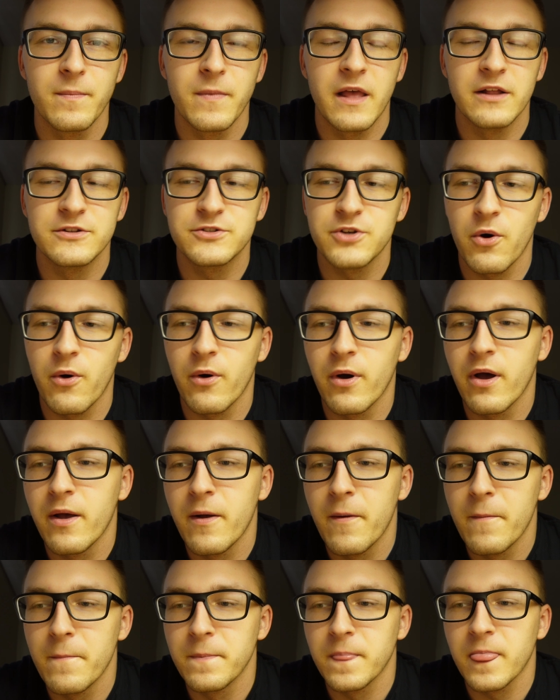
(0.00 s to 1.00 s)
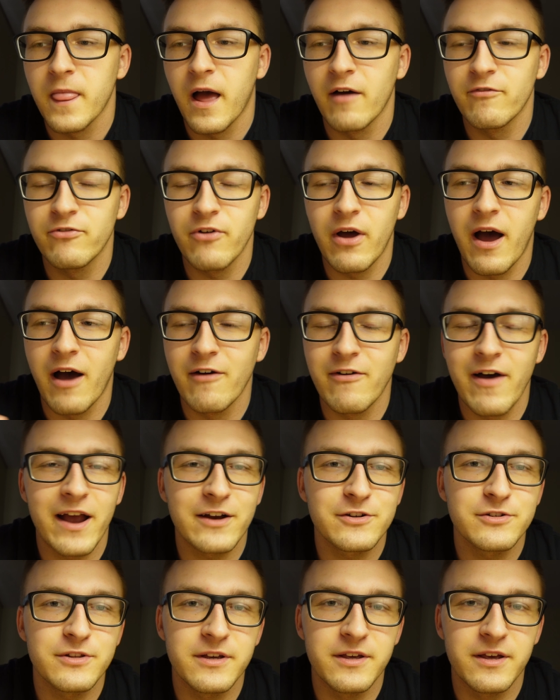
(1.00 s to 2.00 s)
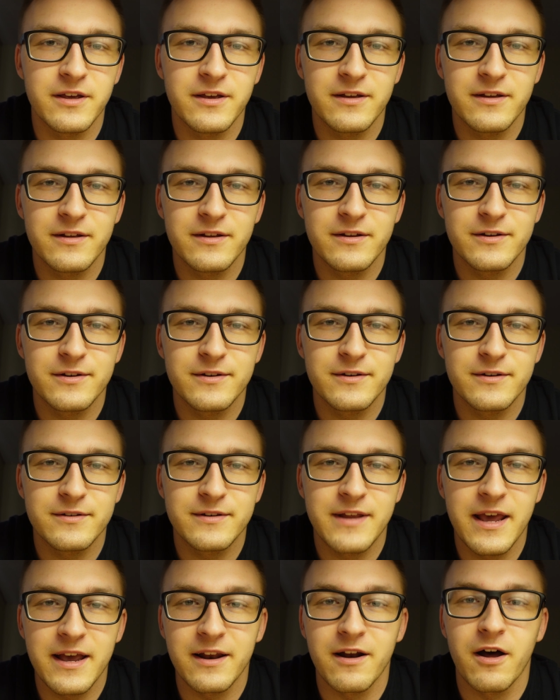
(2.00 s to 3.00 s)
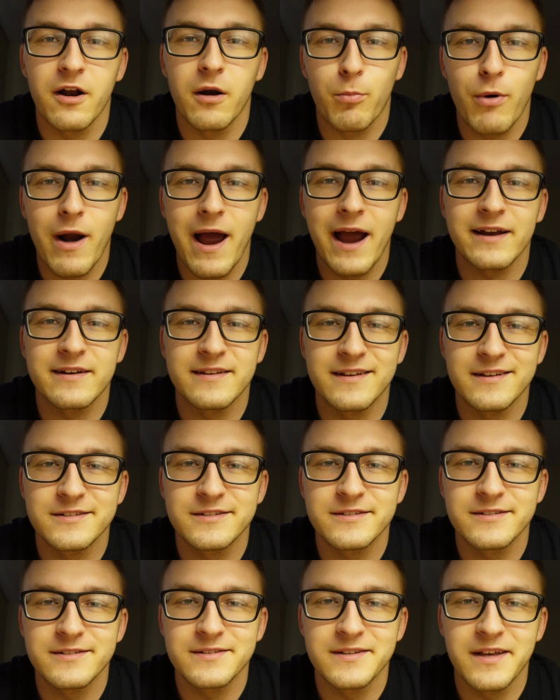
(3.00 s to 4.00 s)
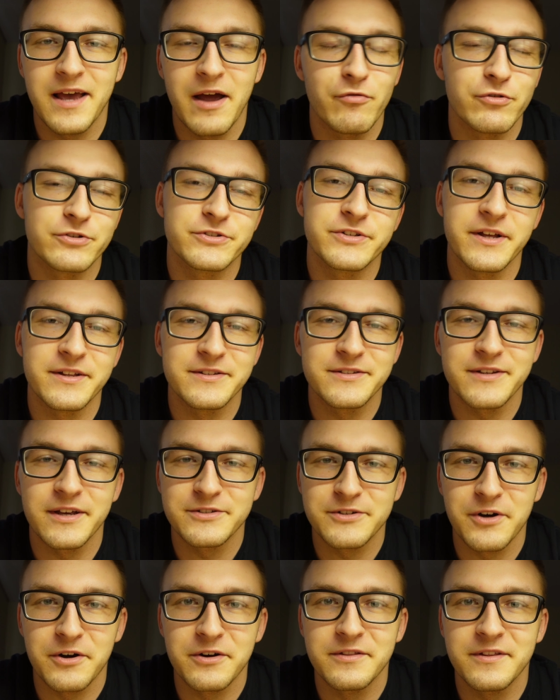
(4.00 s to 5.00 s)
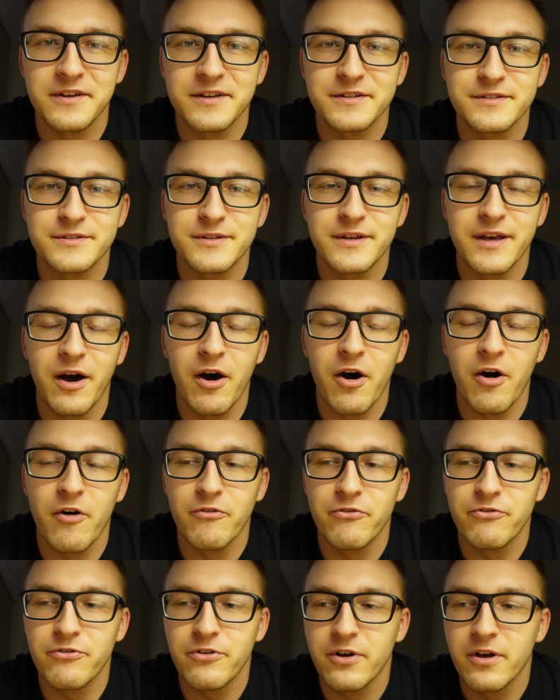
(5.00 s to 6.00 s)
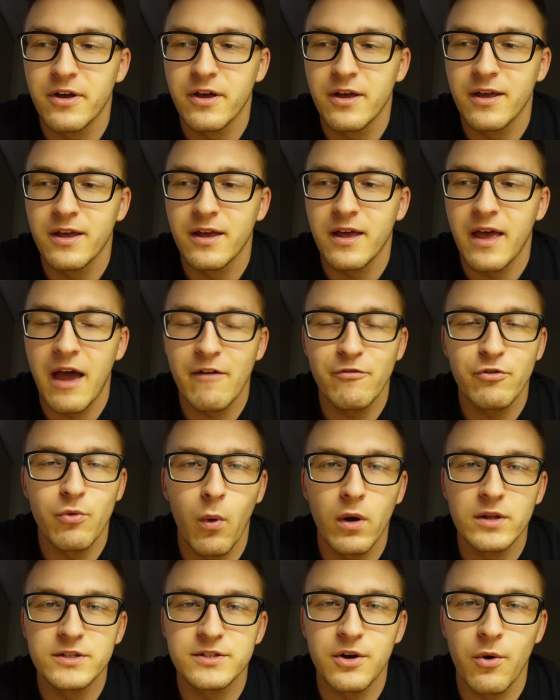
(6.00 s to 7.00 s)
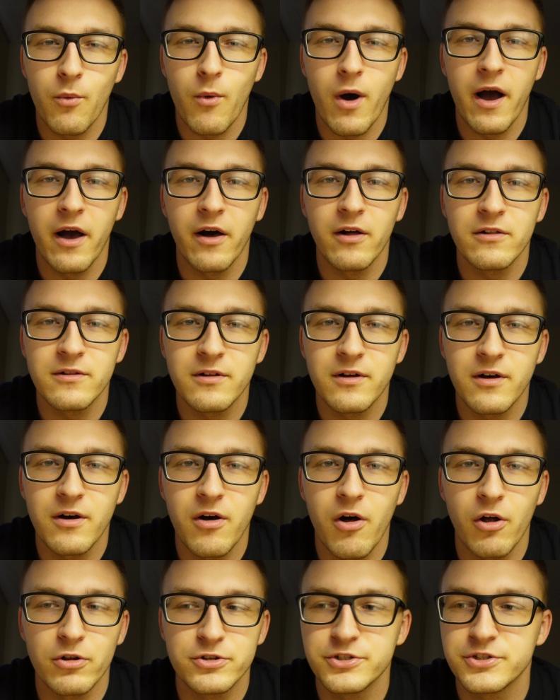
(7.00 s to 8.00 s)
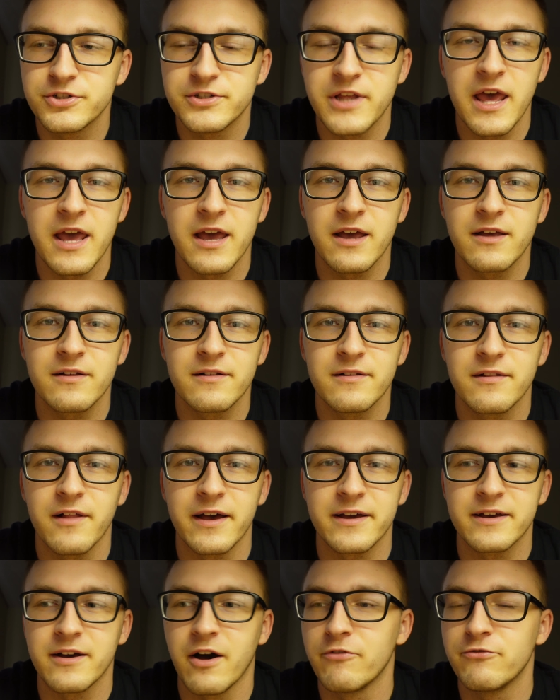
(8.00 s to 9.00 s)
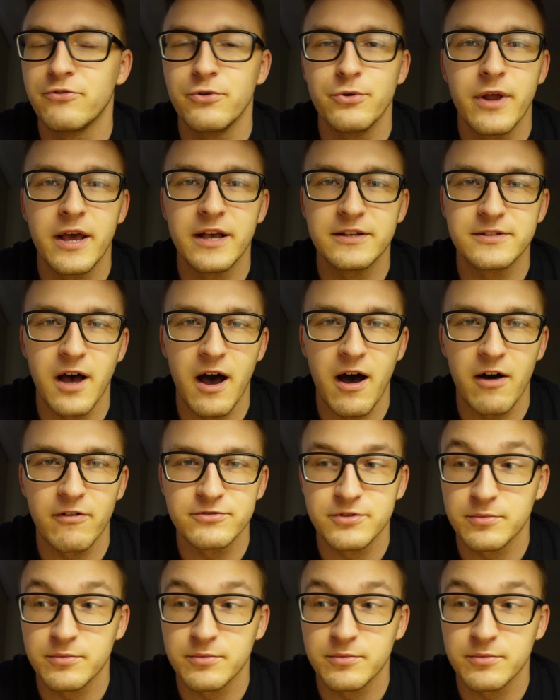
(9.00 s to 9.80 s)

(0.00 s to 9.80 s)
And so I've actually taken on a practice ever since I started this of every once in a while, I'll just take like a few days off.